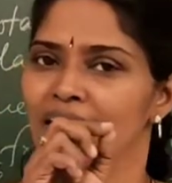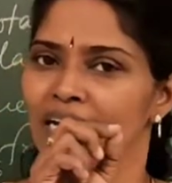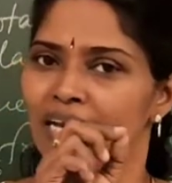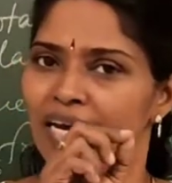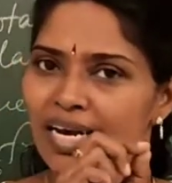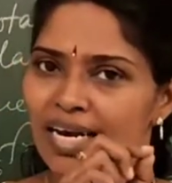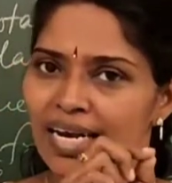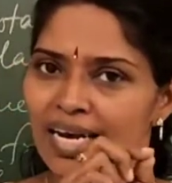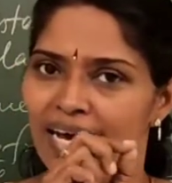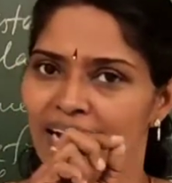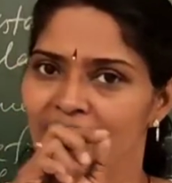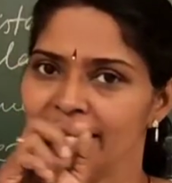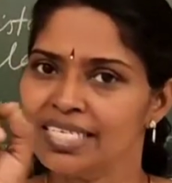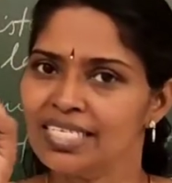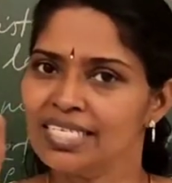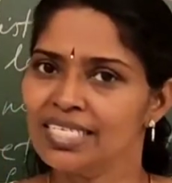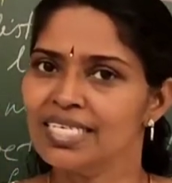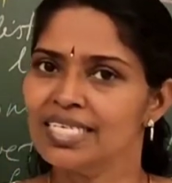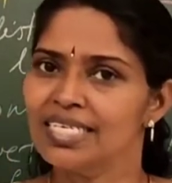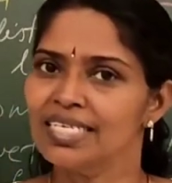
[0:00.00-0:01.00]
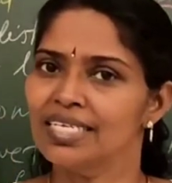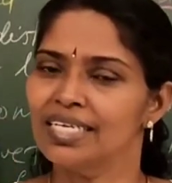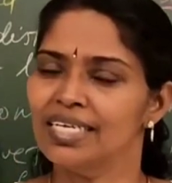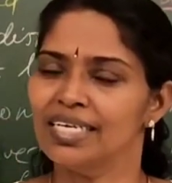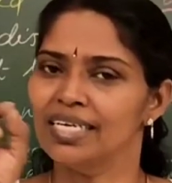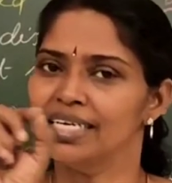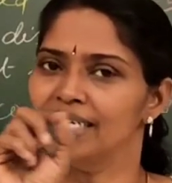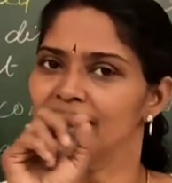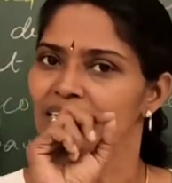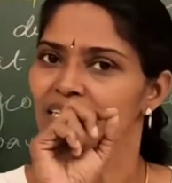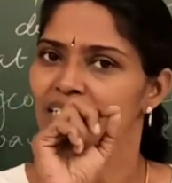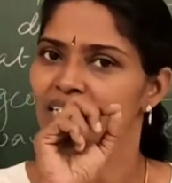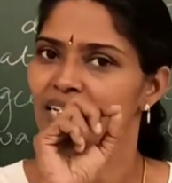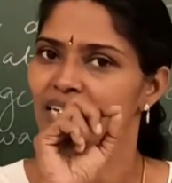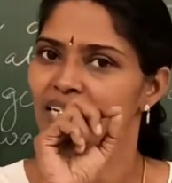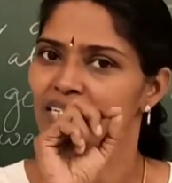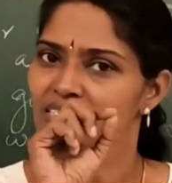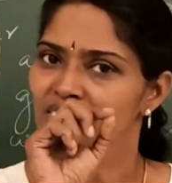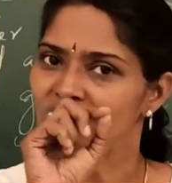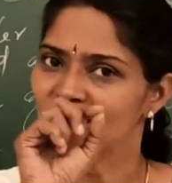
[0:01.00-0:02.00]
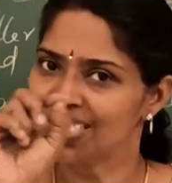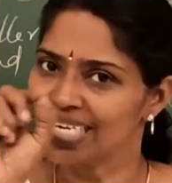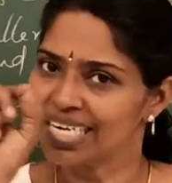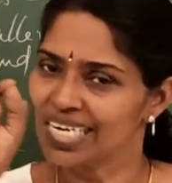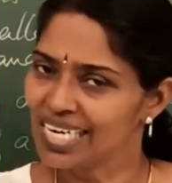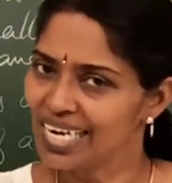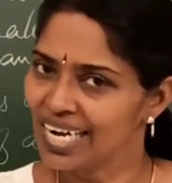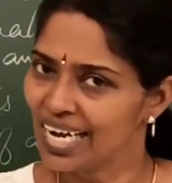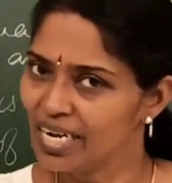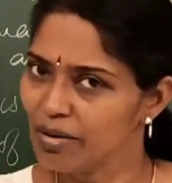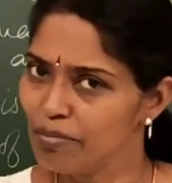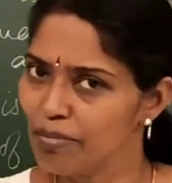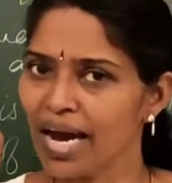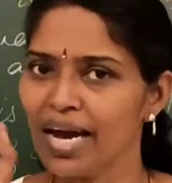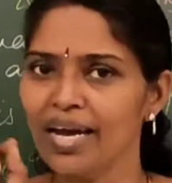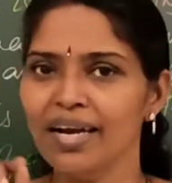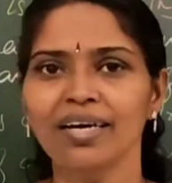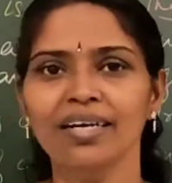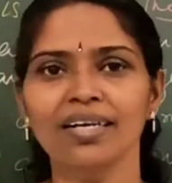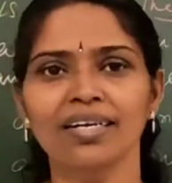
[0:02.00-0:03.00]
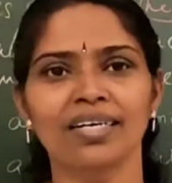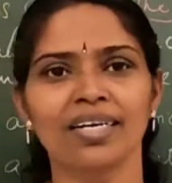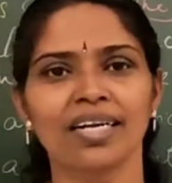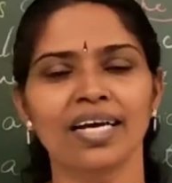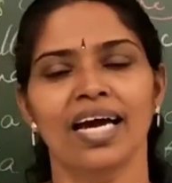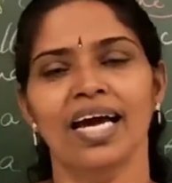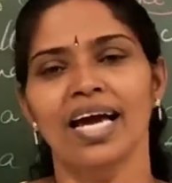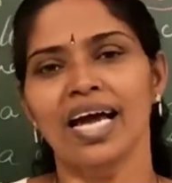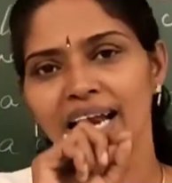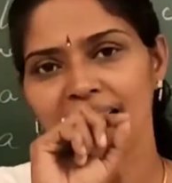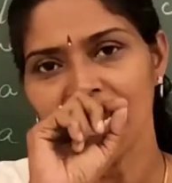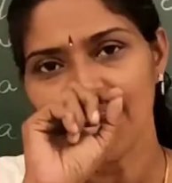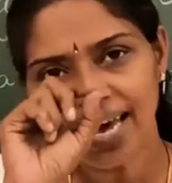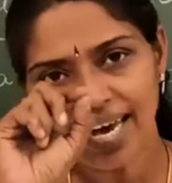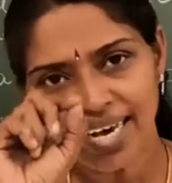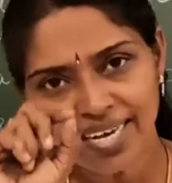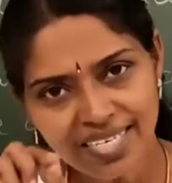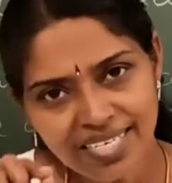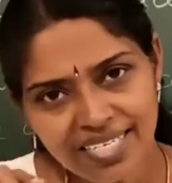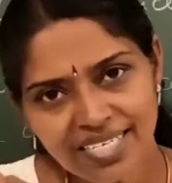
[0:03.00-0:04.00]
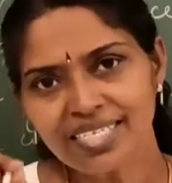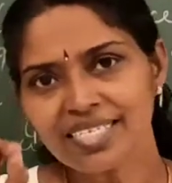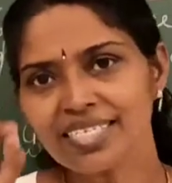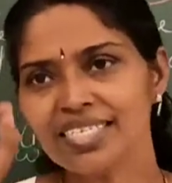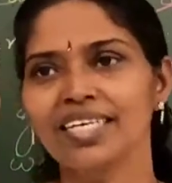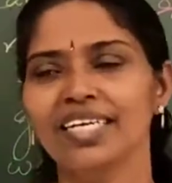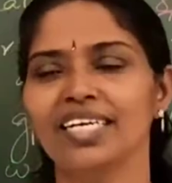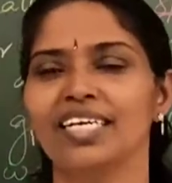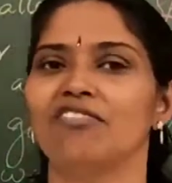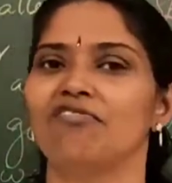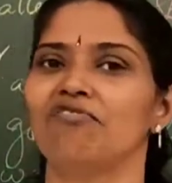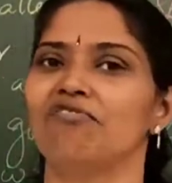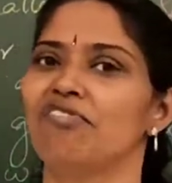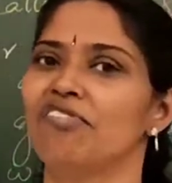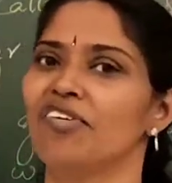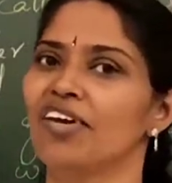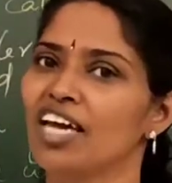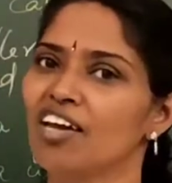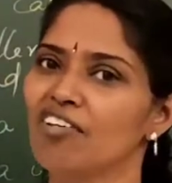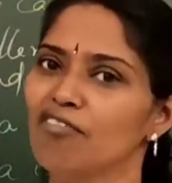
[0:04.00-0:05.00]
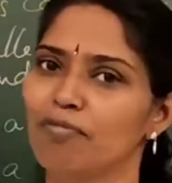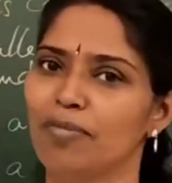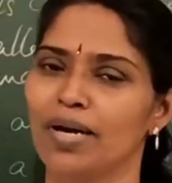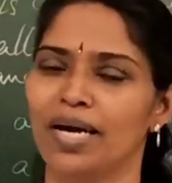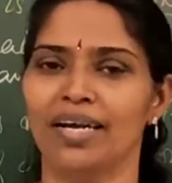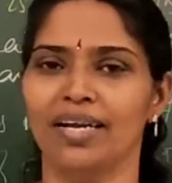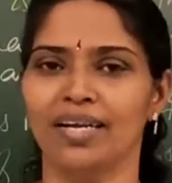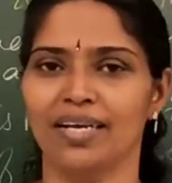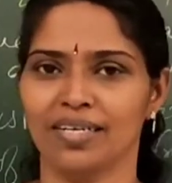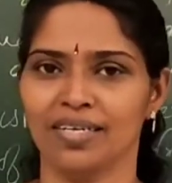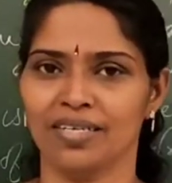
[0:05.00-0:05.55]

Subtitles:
light in straight line manner, light in wave manner.